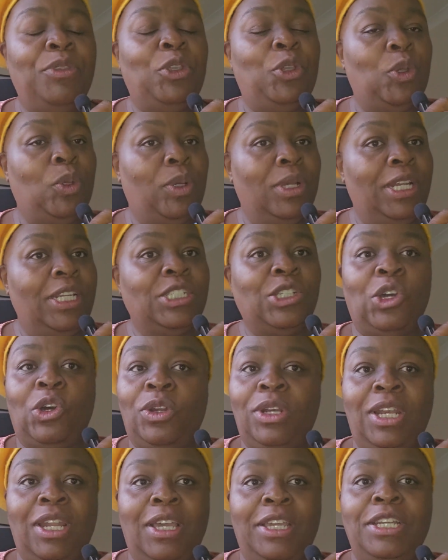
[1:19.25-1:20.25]
Google it
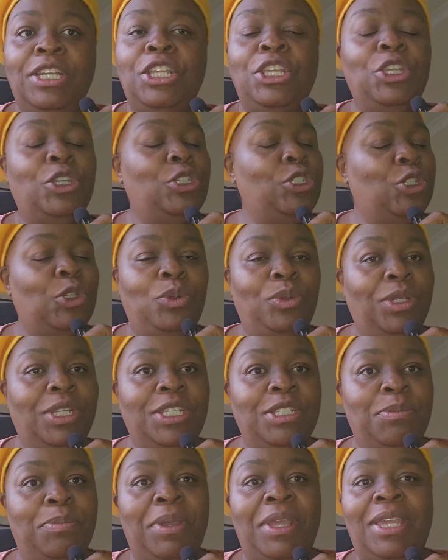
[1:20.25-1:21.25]
online. You don't
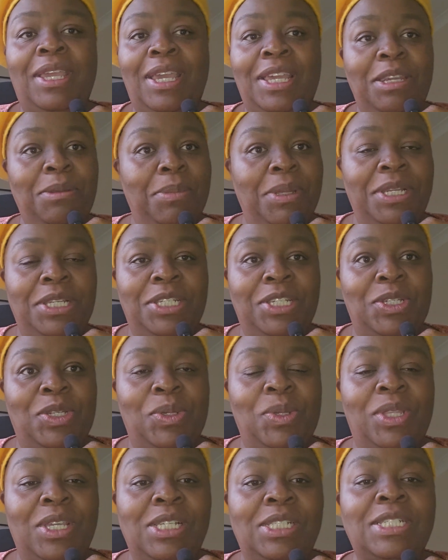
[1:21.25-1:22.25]
need to pay anybody to
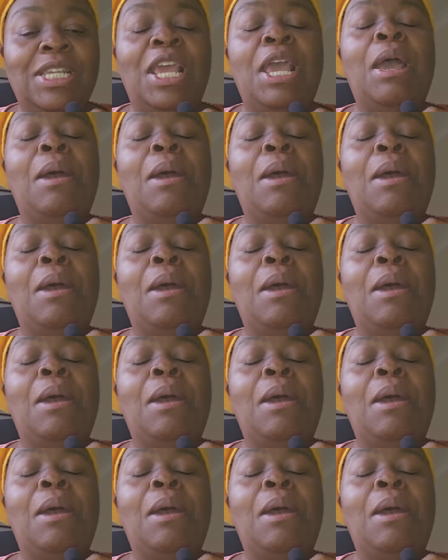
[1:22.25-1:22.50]
do this,